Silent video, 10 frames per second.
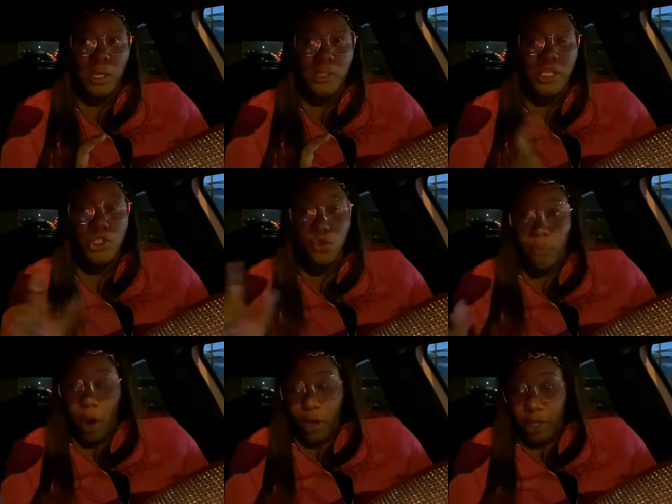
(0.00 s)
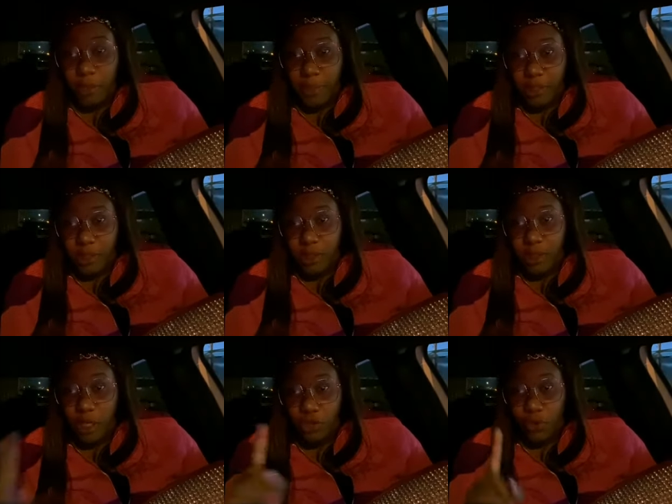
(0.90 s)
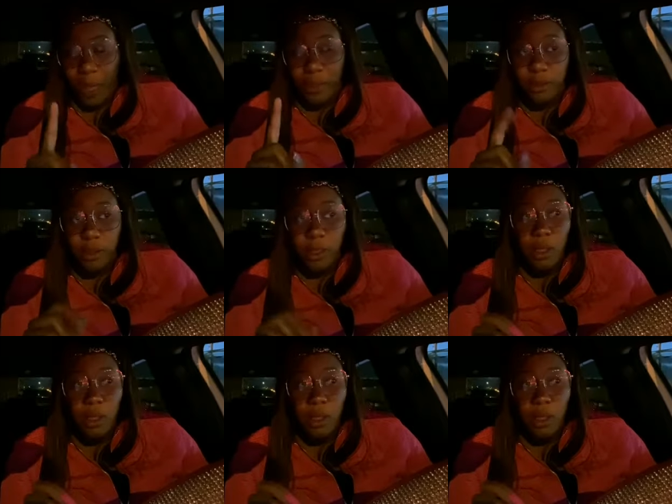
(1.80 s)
digital marketing business. It's $100.